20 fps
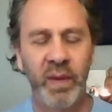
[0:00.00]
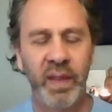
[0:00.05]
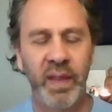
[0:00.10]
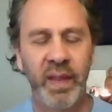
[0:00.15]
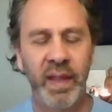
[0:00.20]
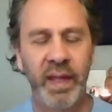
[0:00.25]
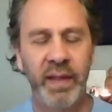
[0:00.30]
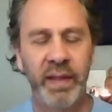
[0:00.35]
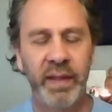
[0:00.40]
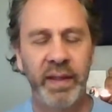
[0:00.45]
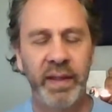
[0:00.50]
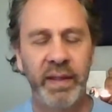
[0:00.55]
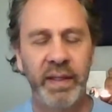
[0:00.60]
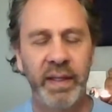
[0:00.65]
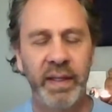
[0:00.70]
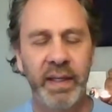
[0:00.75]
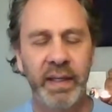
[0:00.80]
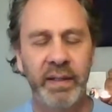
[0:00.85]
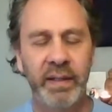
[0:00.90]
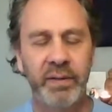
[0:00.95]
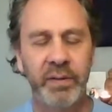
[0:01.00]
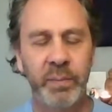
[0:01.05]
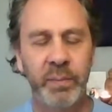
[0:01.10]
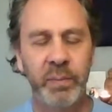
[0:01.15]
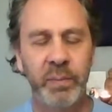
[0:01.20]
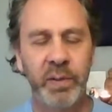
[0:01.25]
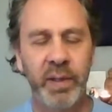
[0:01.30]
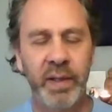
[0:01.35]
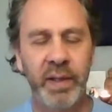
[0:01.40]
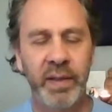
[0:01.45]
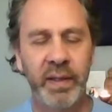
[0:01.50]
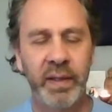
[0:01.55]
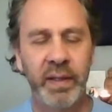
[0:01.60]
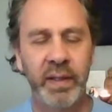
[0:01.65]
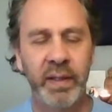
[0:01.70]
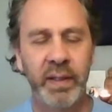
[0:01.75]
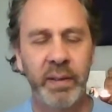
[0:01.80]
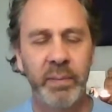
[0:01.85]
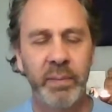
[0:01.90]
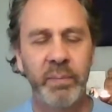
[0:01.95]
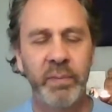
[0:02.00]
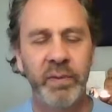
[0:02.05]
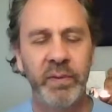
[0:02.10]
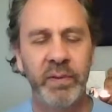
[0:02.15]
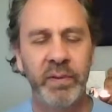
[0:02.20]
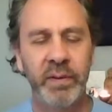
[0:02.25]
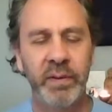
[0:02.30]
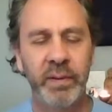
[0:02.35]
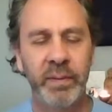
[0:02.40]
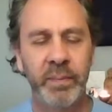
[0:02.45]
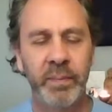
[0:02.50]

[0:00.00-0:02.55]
That the next breath comes